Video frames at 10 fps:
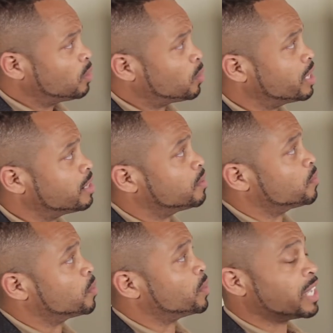Well,
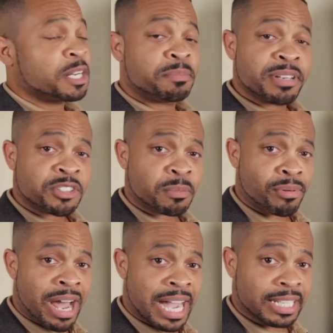when we eat a piece of
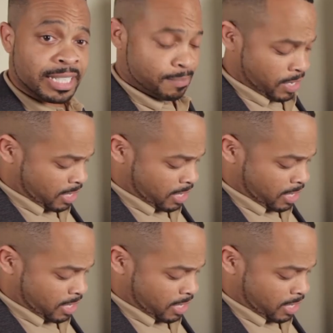broccoli,